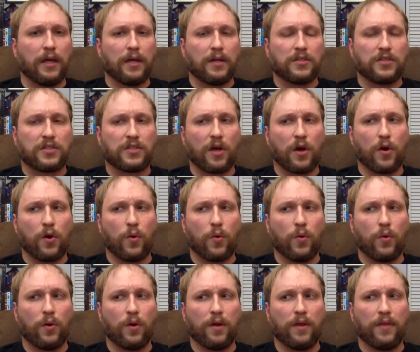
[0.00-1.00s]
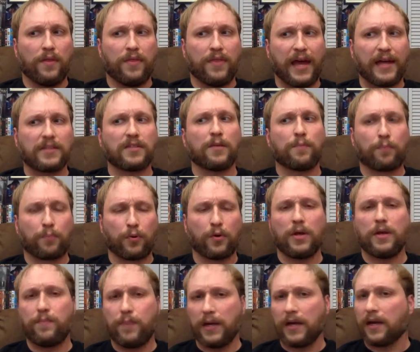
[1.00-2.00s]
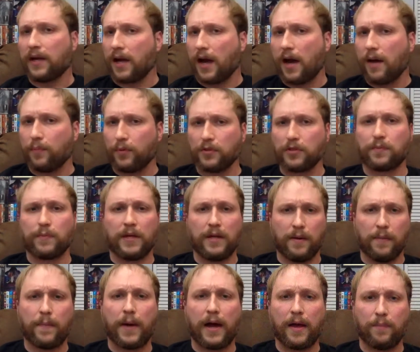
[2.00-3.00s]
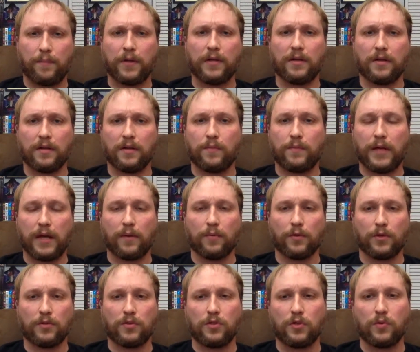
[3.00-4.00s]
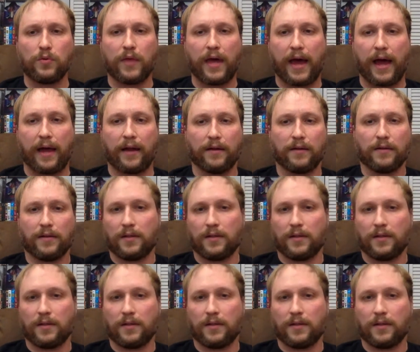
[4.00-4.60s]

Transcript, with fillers: So that's a pretty big accomplishment, in my opinion, to be able to do that.